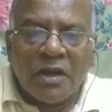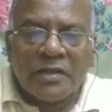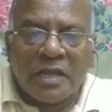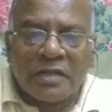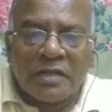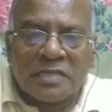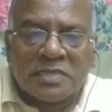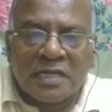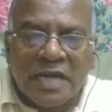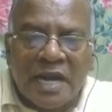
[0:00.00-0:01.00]
that
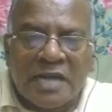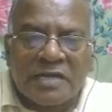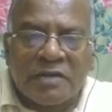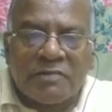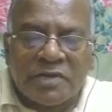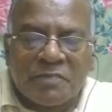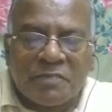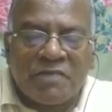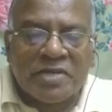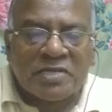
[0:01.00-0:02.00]
this relative
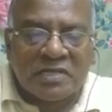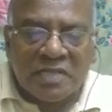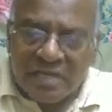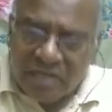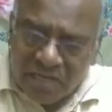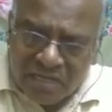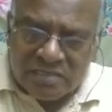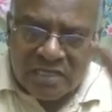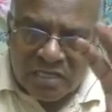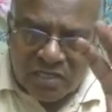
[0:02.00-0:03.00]
deprivation theory
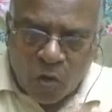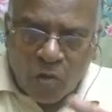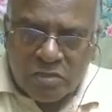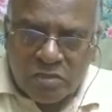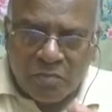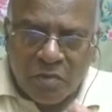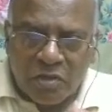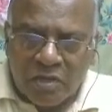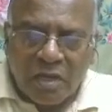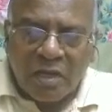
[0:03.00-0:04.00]
is talks
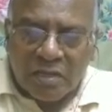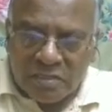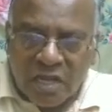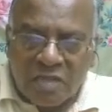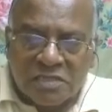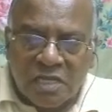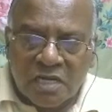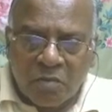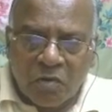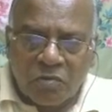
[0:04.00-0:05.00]
about, is
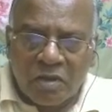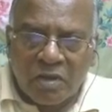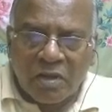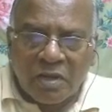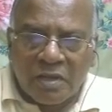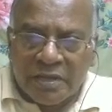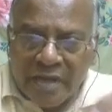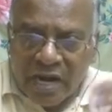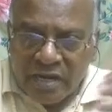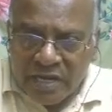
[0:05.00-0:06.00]
concerned about. It
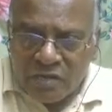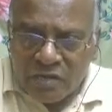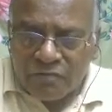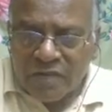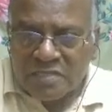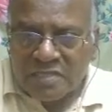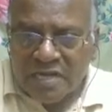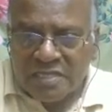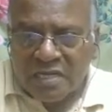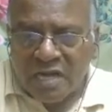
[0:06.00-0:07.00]
can lead to
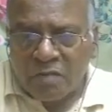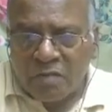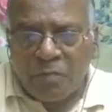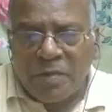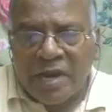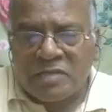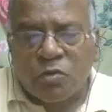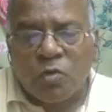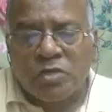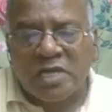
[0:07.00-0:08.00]
frustration and mobilize
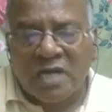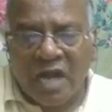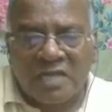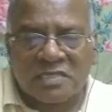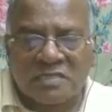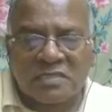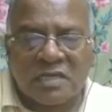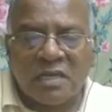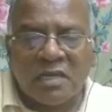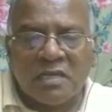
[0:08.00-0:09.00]
social actions.
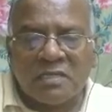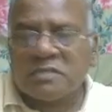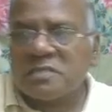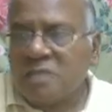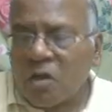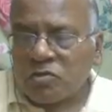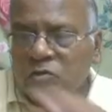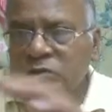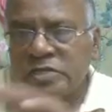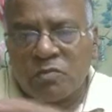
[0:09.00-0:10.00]
This is how
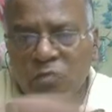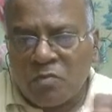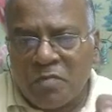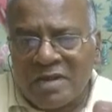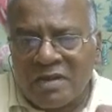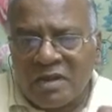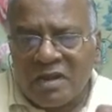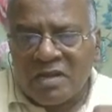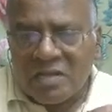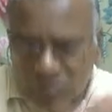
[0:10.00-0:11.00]
social movement
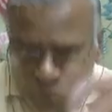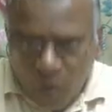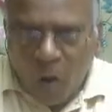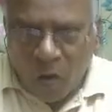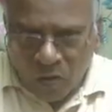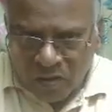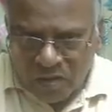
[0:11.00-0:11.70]
is born.